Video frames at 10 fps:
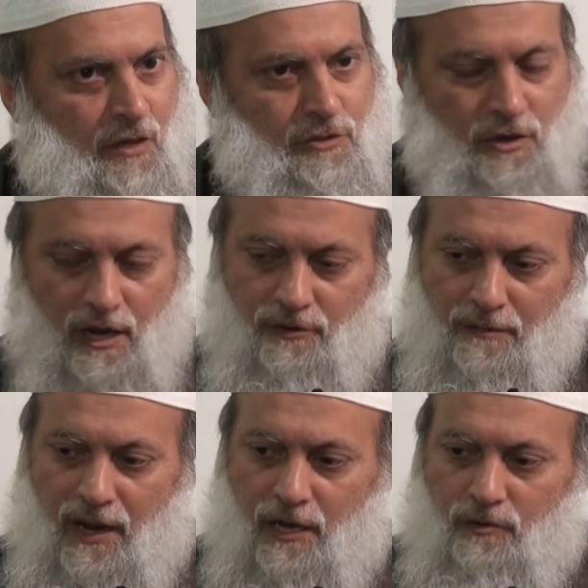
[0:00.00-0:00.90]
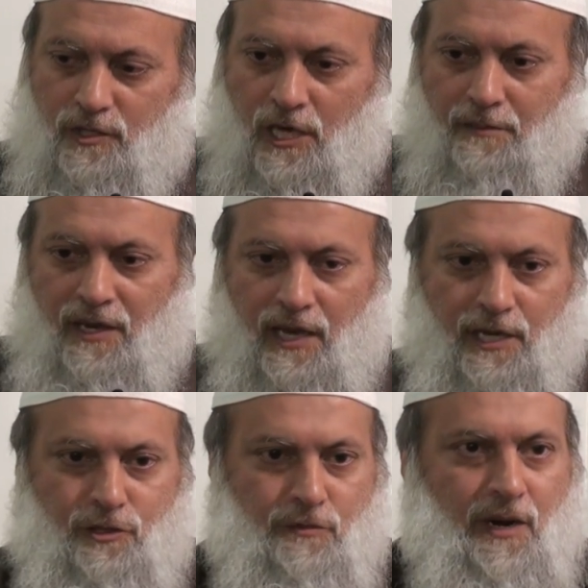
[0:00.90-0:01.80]
So everybody was coming
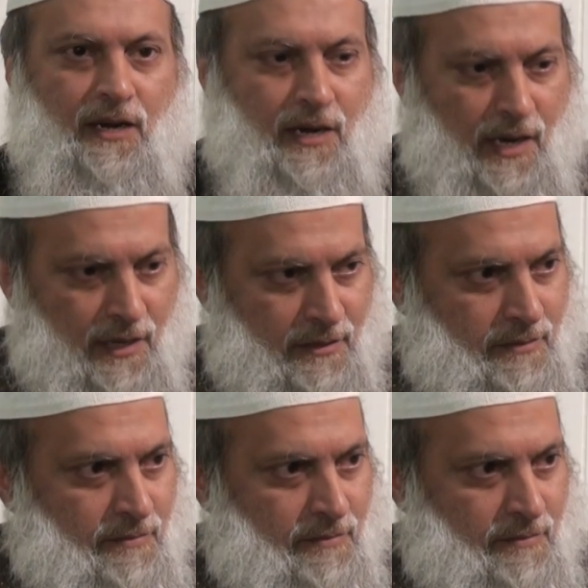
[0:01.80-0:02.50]
into Mecca